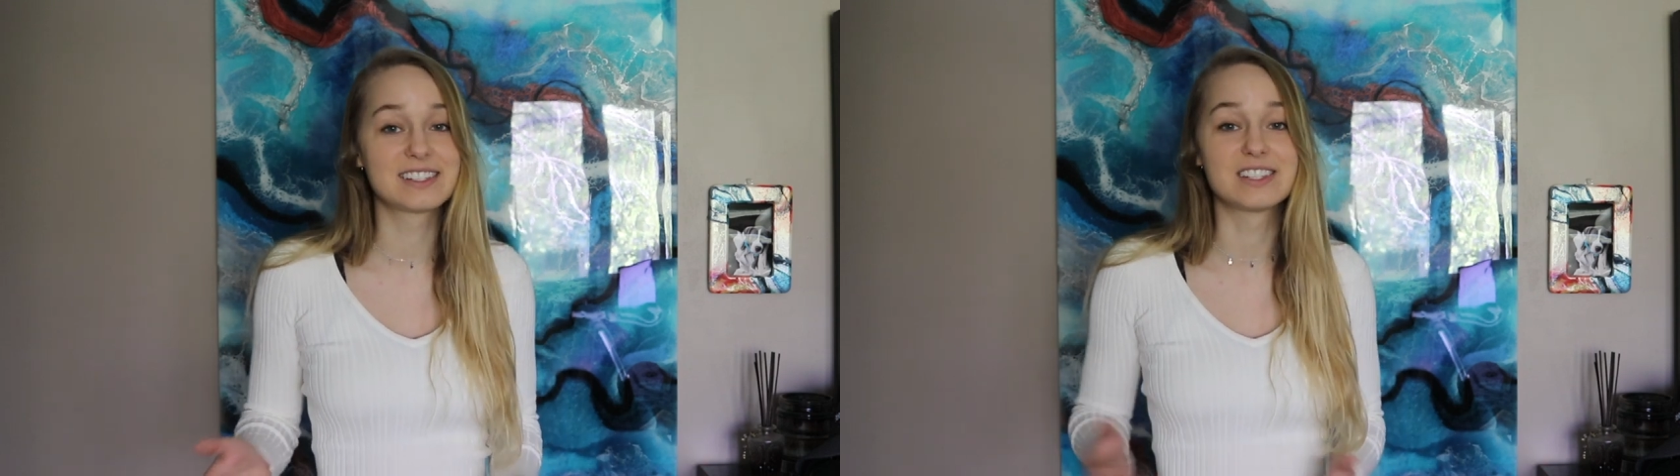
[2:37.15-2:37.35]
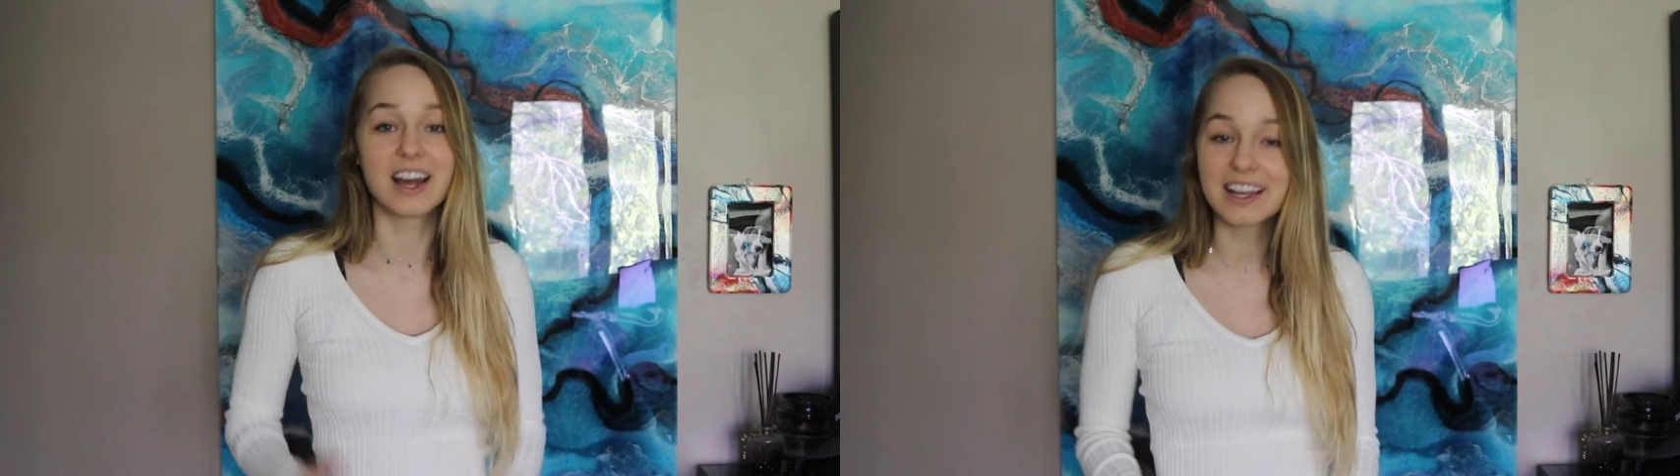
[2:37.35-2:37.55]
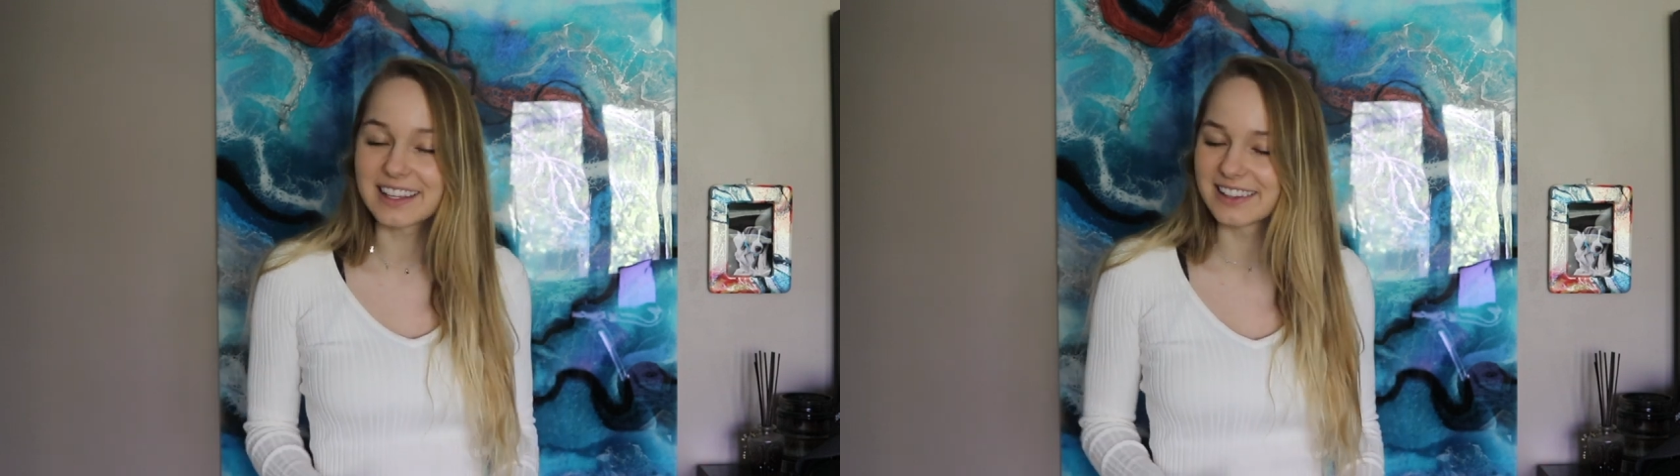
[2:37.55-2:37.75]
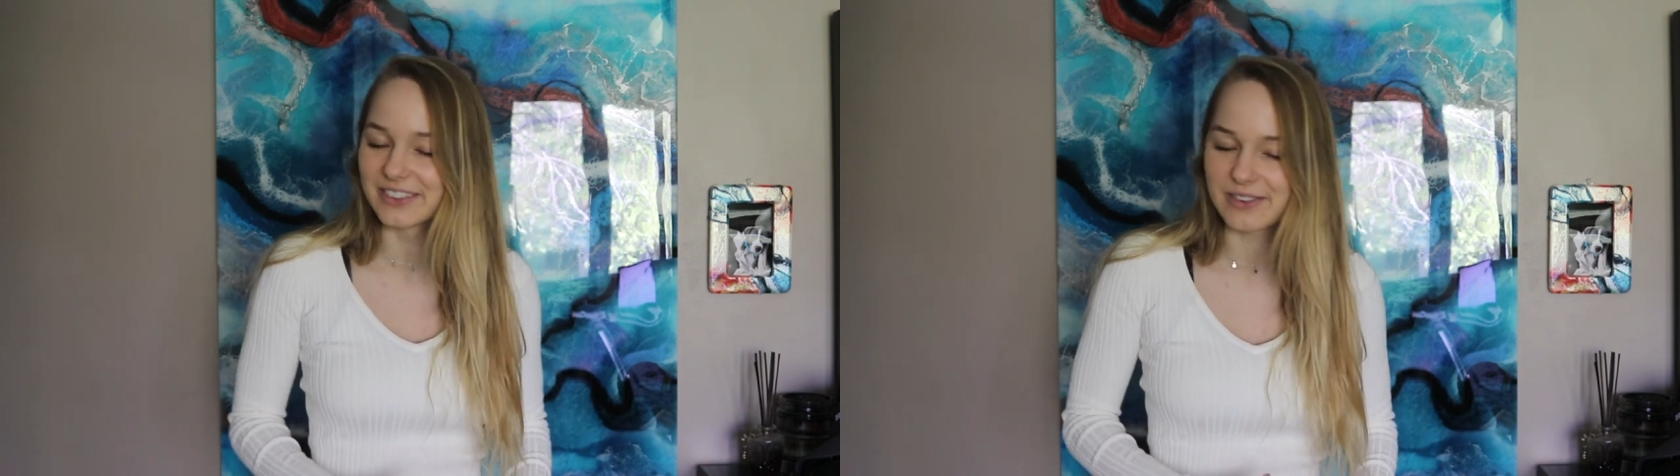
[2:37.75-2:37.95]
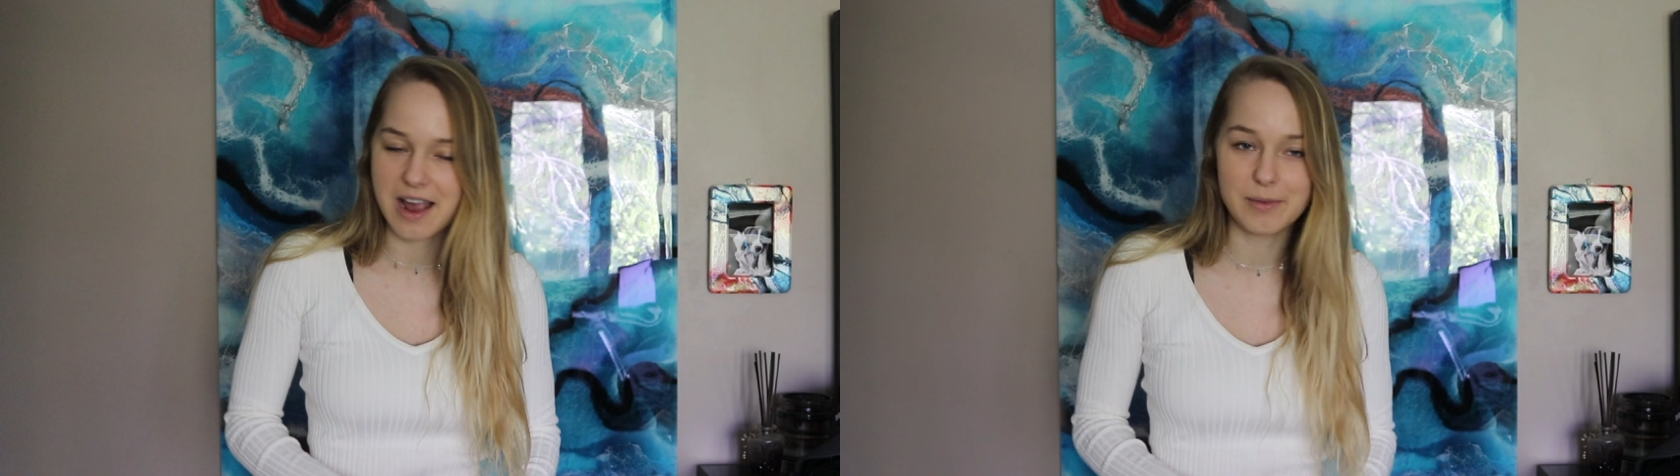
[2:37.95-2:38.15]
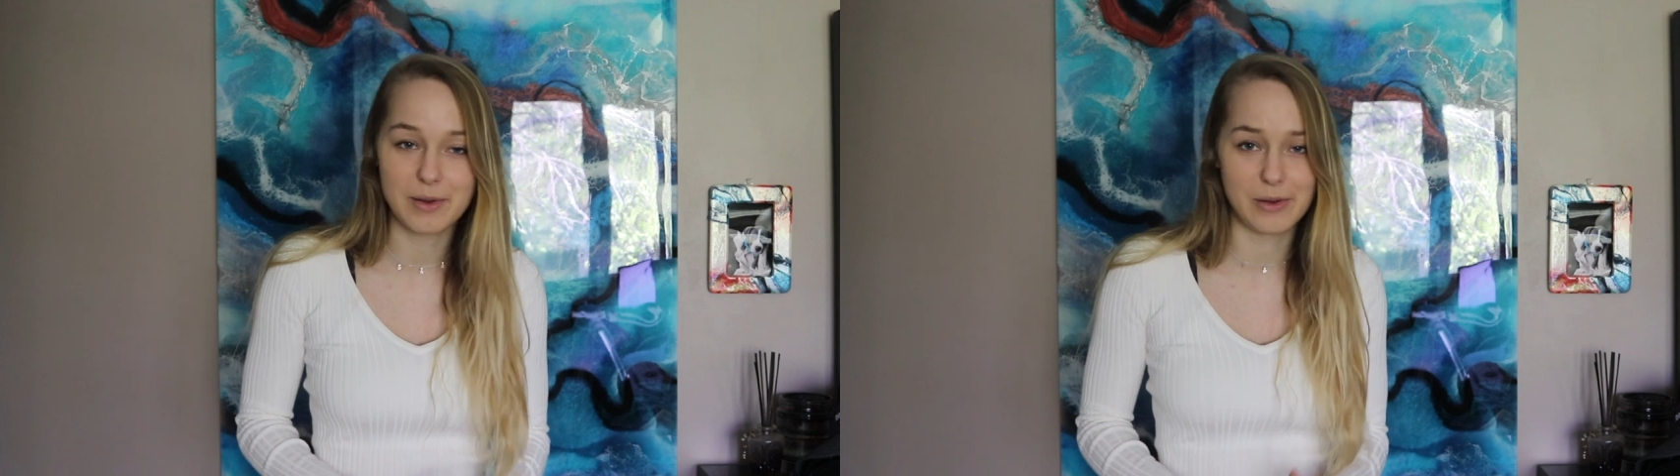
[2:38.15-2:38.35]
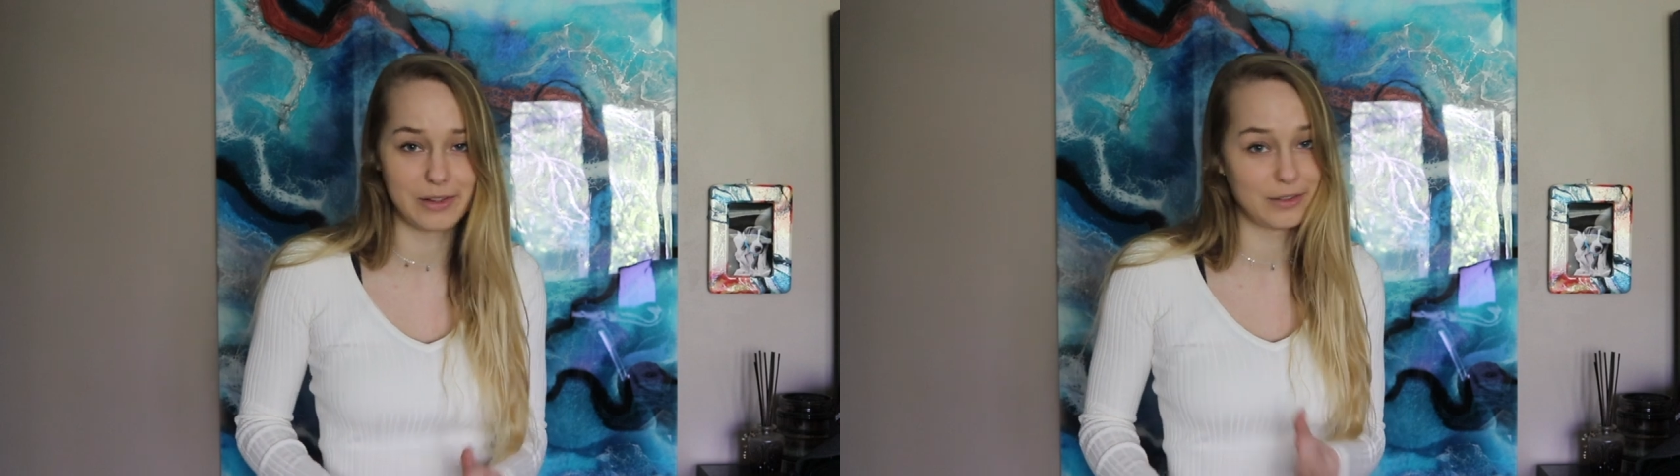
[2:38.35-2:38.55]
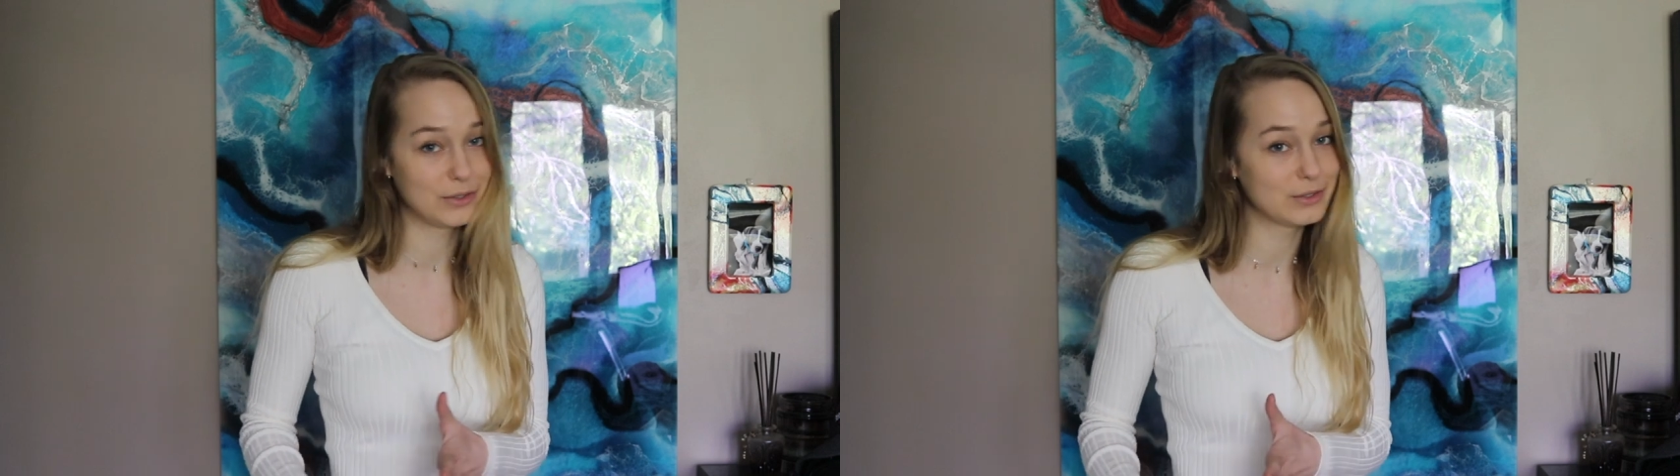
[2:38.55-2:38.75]
stuck in the rabbit
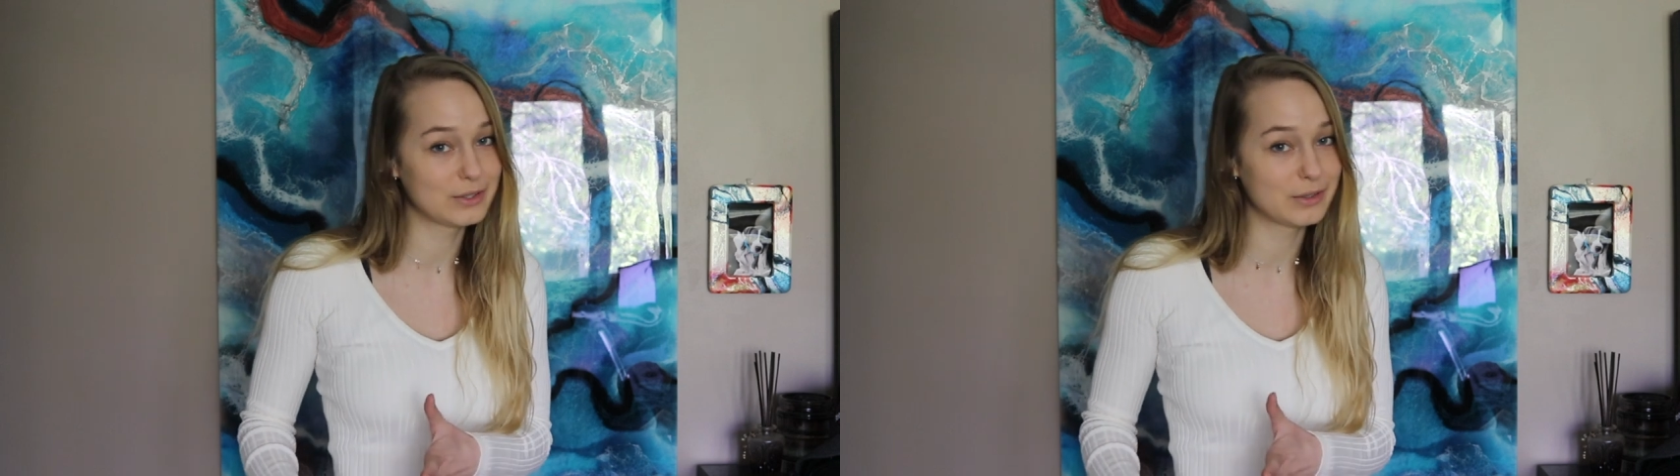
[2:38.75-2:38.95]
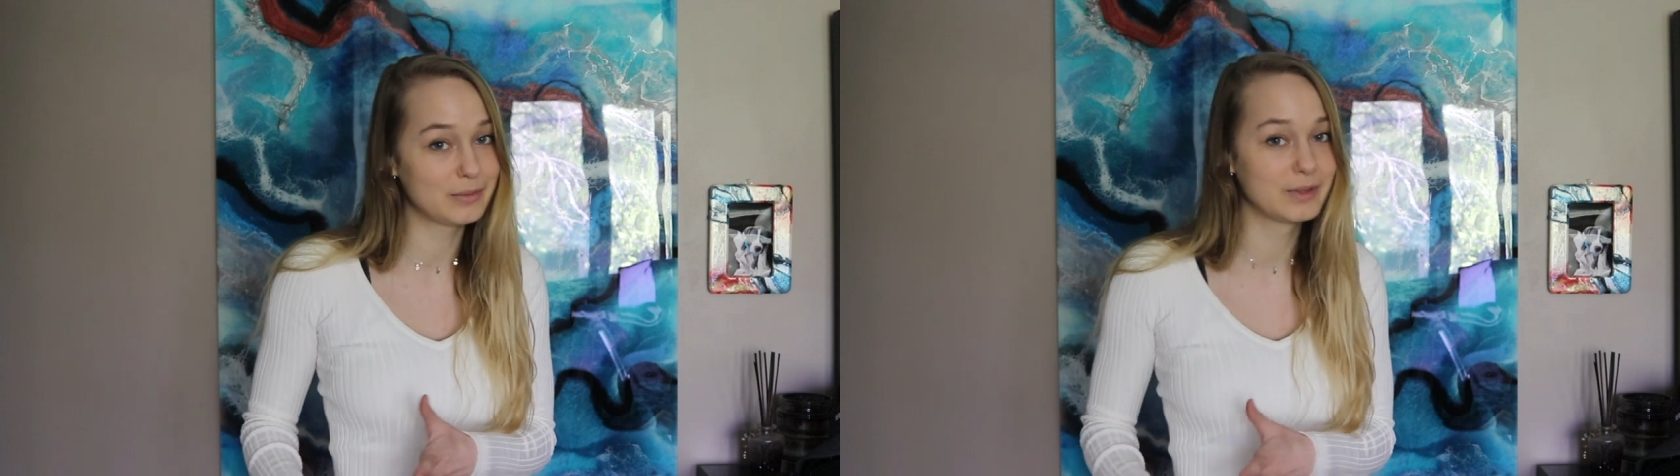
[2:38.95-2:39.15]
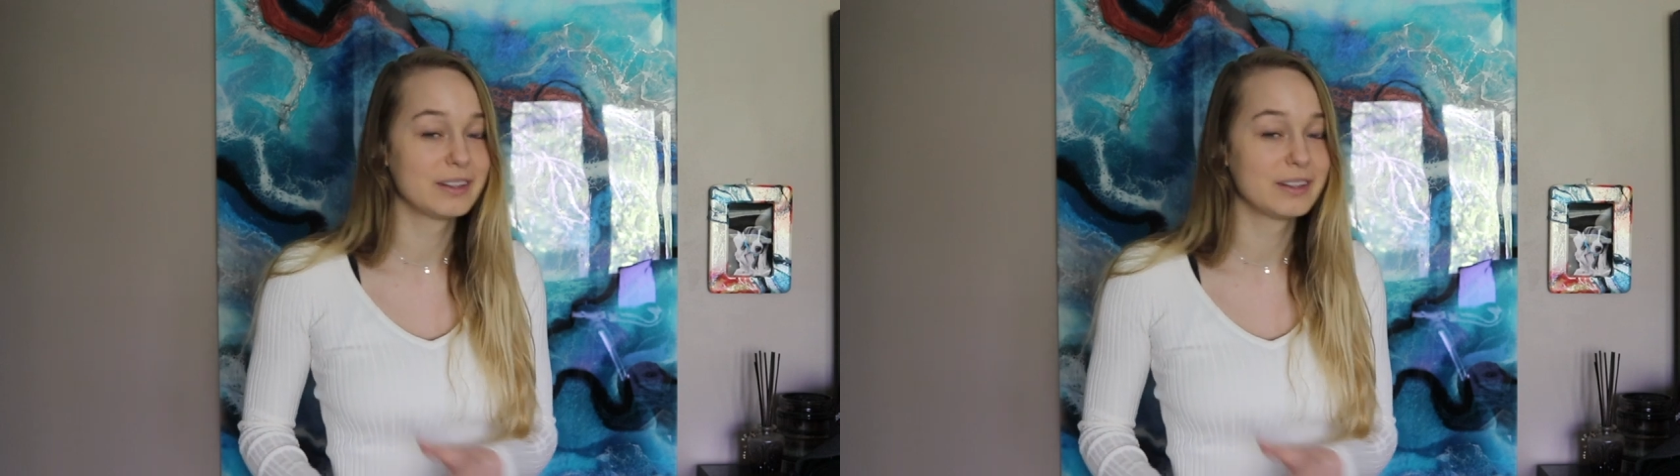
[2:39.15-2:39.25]
hole of YouTube,